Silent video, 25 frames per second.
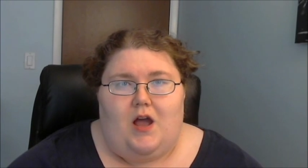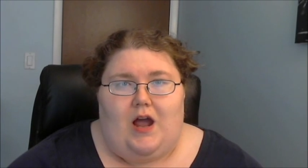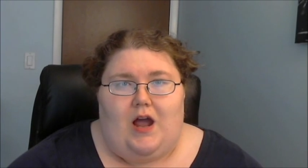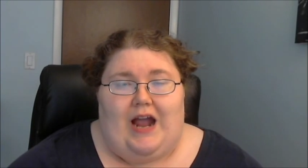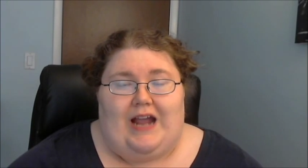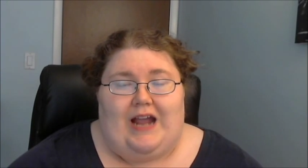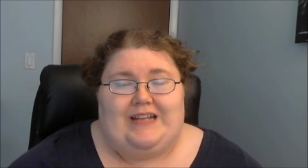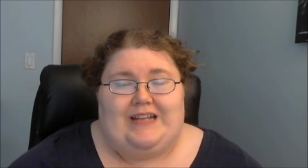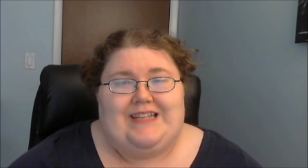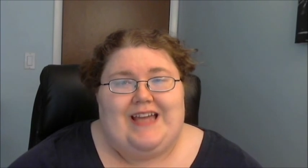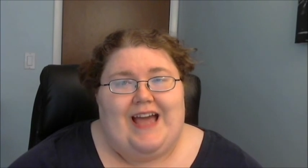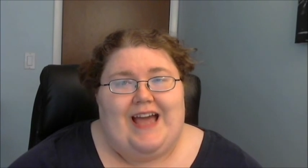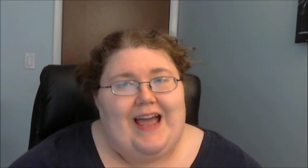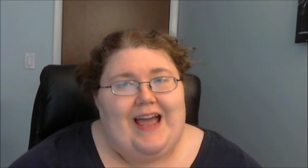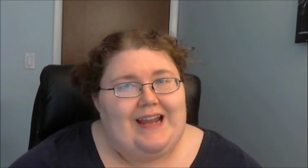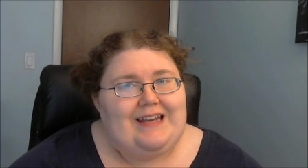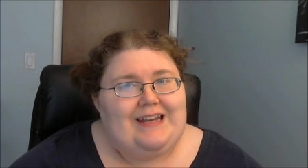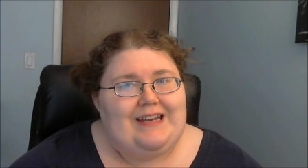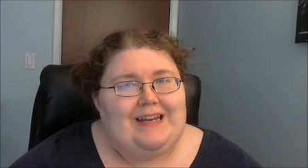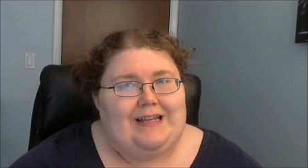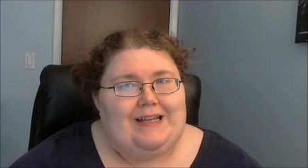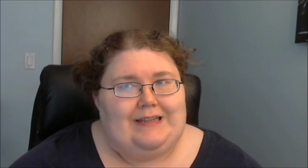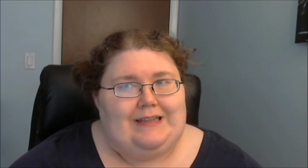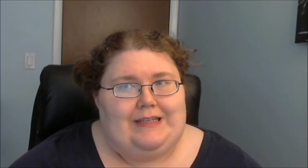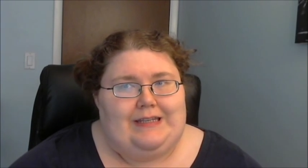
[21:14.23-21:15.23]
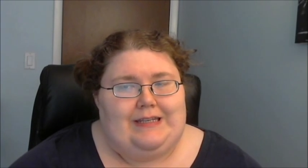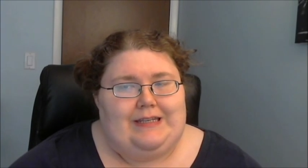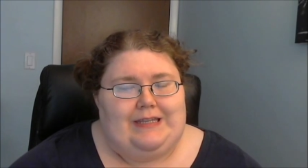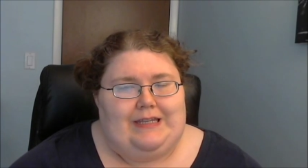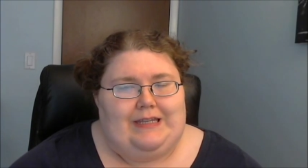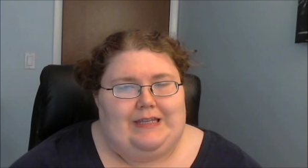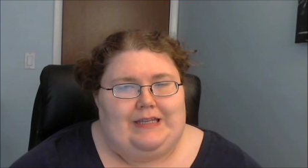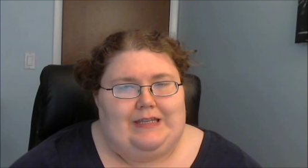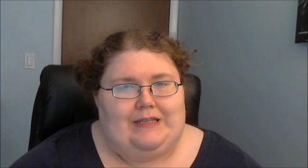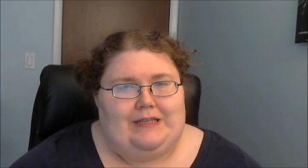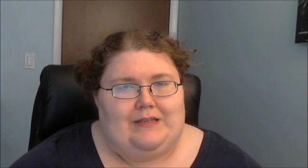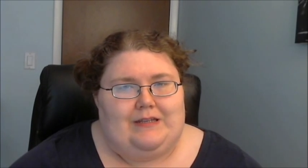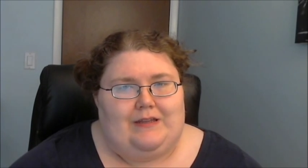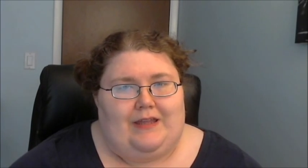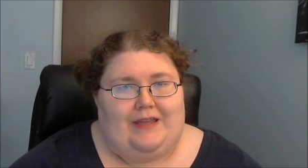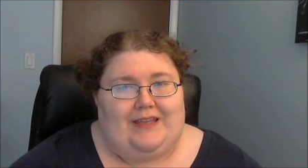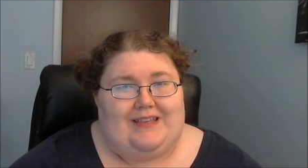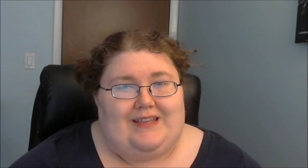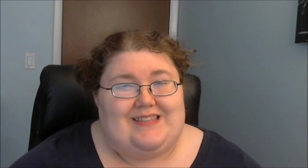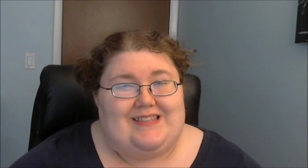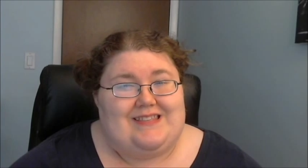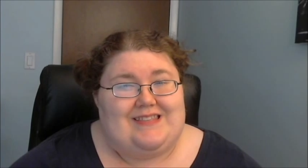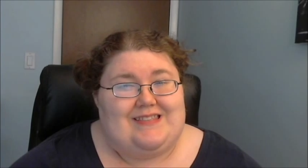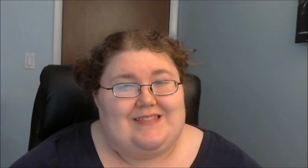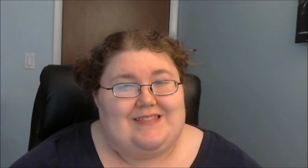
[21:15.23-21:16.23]
I technically need like a
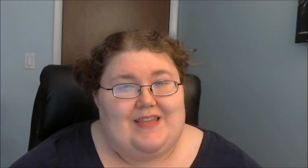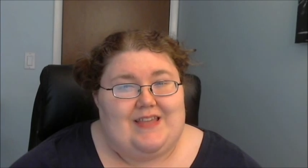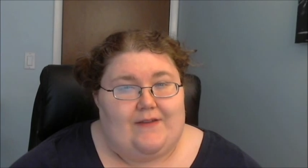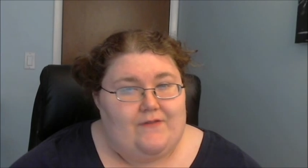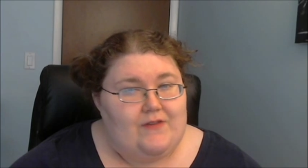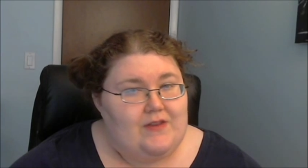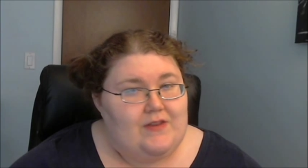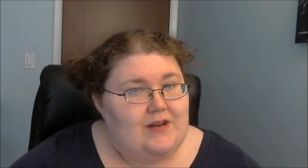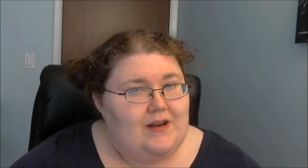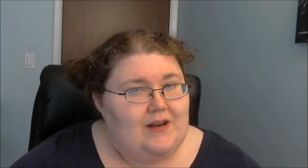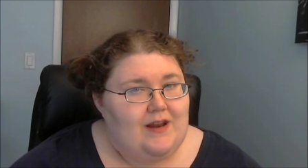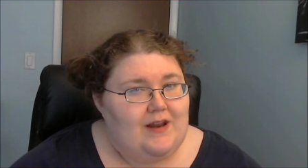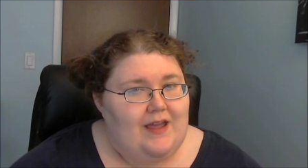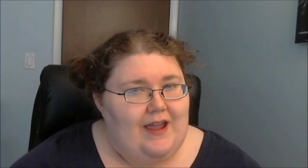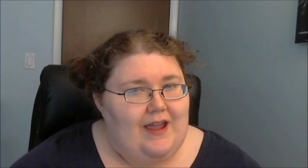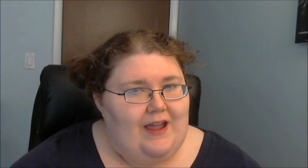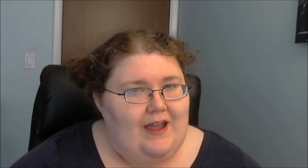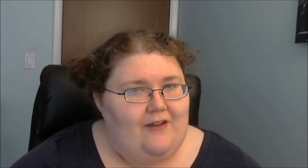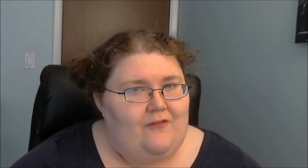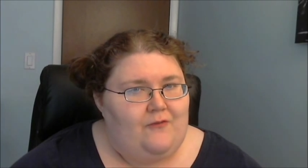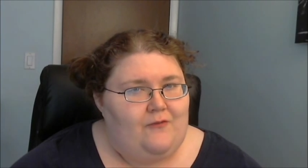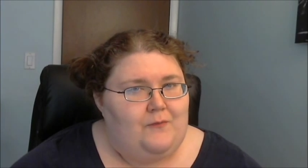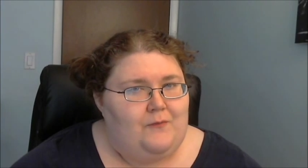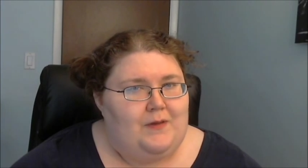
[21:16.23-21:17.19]
7.5,